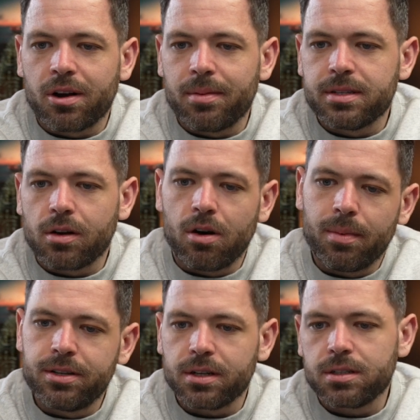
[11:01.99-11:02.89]
whenever it's like, oh,
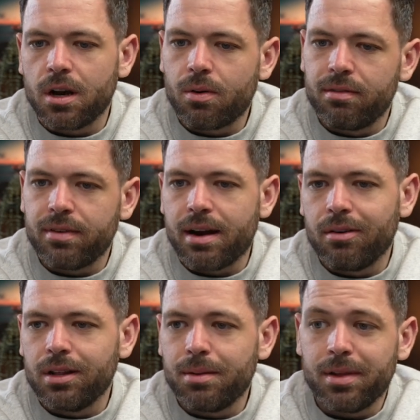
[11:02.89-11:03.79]
my TikTok went
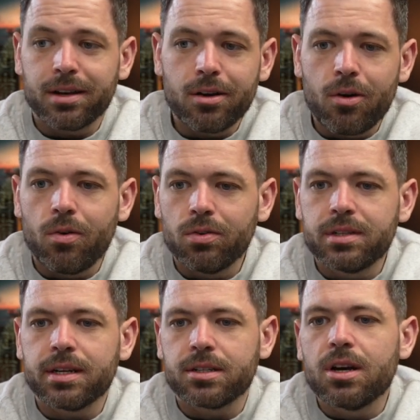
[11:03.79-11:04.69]
viral. I'm like, no,
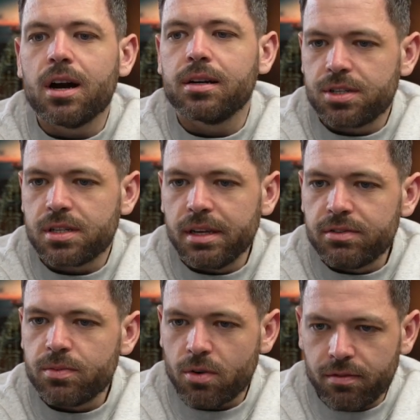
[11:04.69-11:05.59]
TikTok just
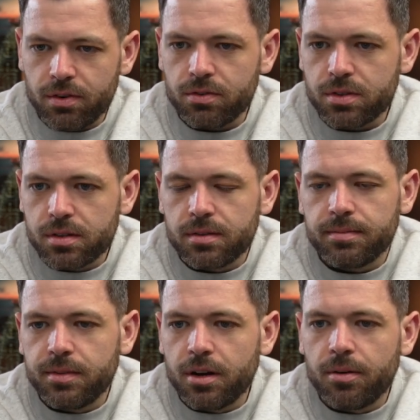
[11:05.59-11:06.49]
gives you more views.
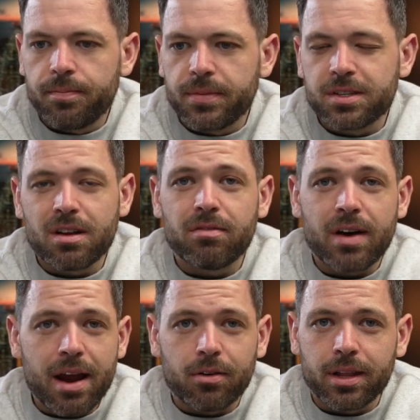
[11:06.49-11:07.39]
You know, it's not
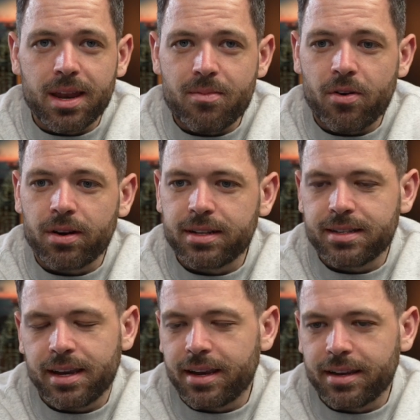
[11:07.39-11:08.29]
viral anymore. It's
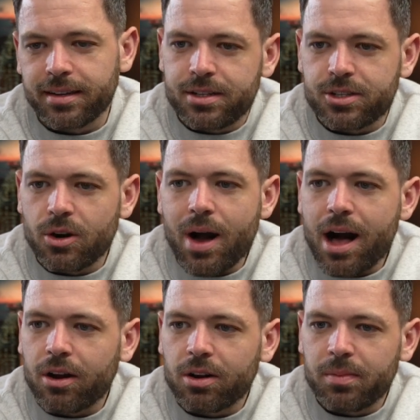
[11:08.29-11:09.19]
like, it's so
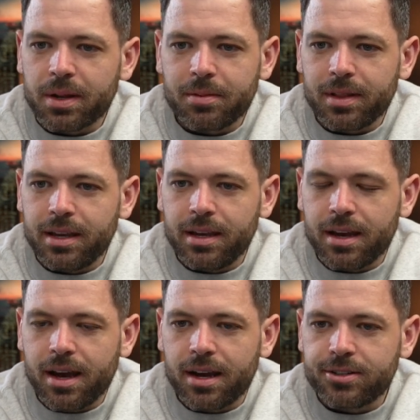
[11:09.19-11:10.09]

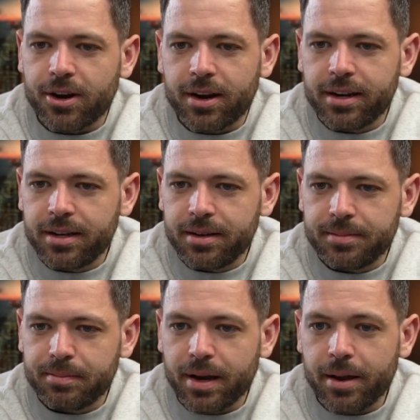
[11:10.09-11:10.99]
algorithmically targeted.
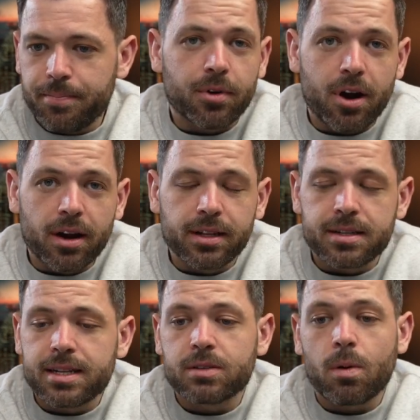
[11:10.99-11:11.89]
But
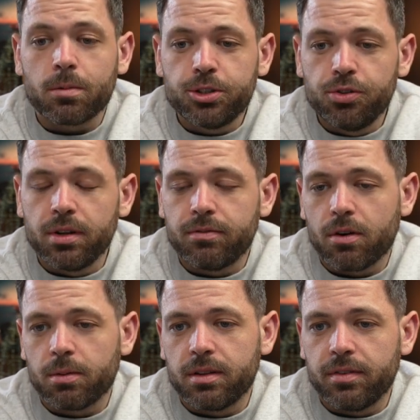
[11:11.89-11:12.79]
regardless, that's what we're shooting
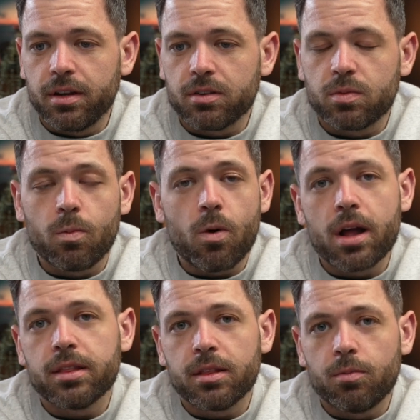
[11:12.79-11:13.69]
for with the videos. We
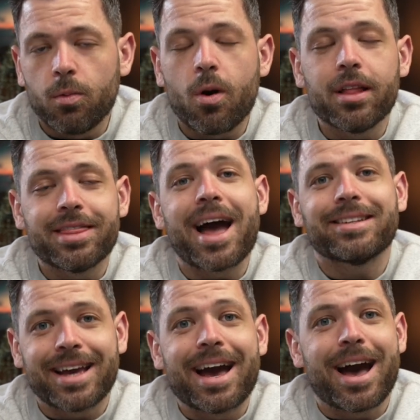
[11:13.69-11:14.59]
want that
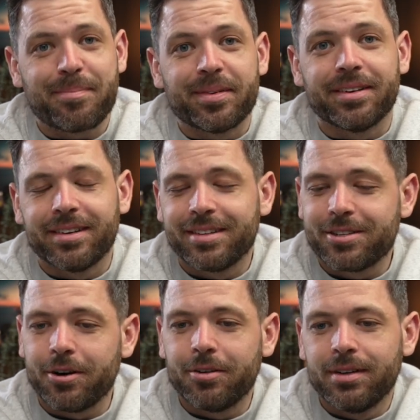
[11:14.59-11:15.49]
to happen.
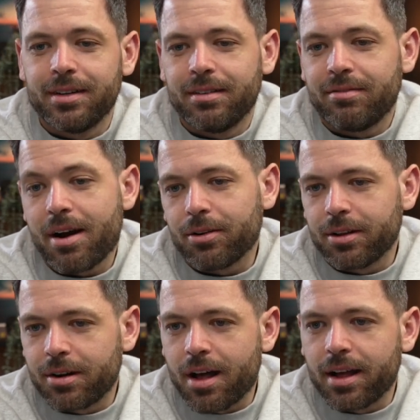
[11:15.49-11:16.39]
So viral
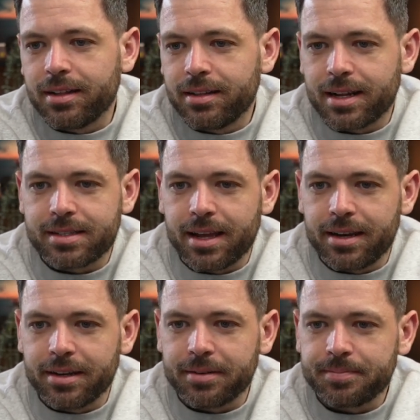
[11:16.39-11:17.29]
or not, that's the
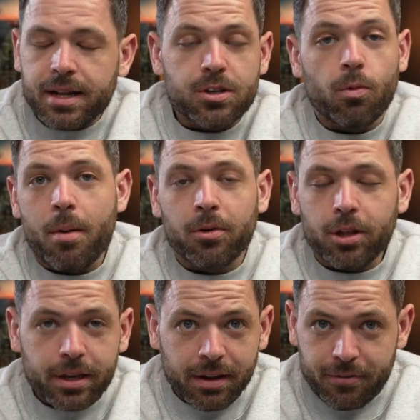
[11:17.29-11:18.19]
idea. And so when we're
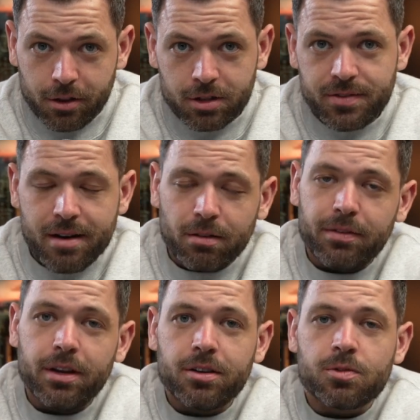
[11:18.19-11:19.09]
looking for those viral
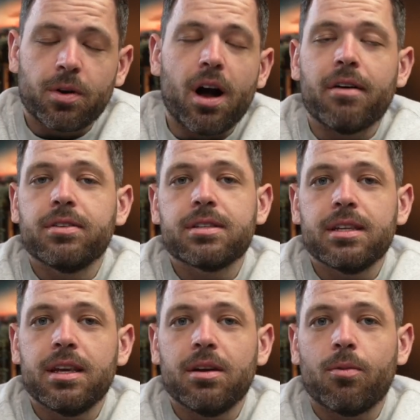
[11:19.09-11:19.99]
videos, we
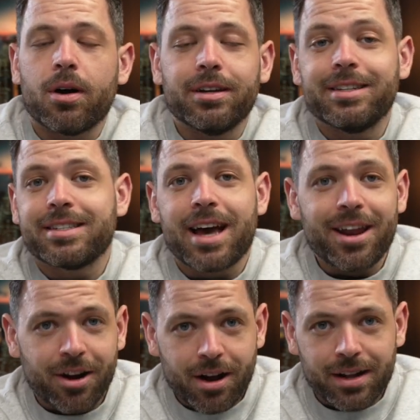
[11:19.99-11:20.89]
obviously want to design
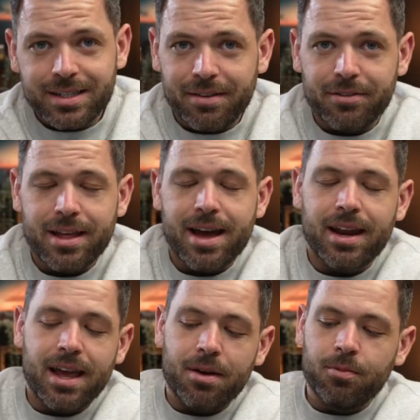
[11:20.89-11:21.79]
our content for that.
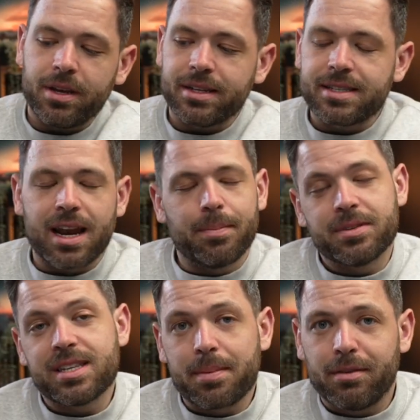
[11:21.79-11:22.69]
And we can set up a
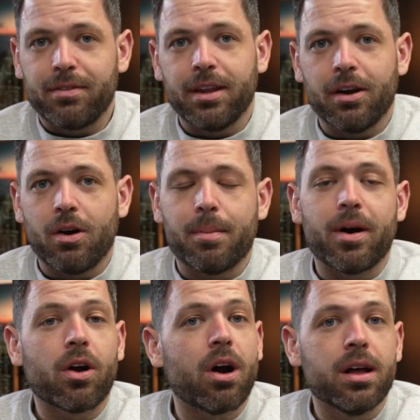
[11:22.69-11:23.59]
separate video
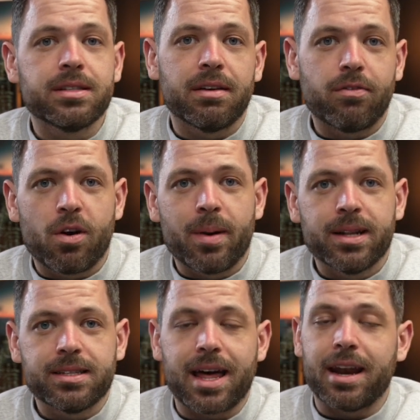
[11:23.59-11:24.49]
about content
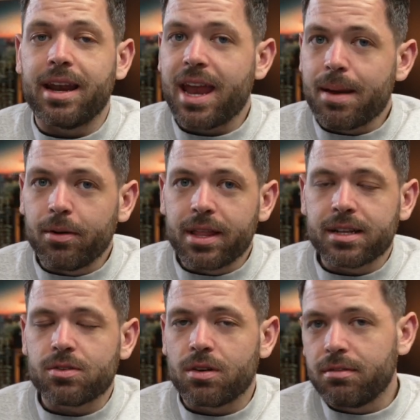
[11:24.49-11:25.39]
formats that enable that
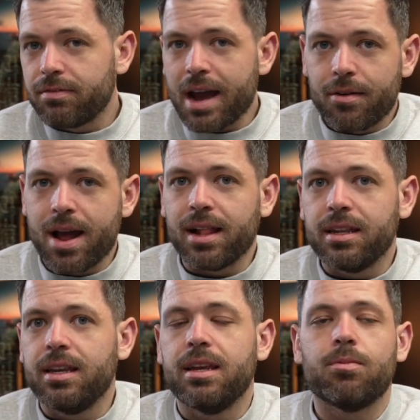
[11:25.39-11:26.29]
sort of
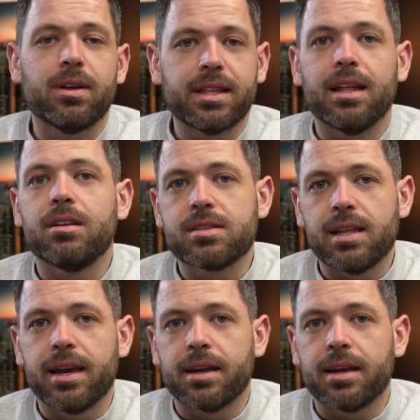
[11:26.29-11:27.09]
virality and what that looks like,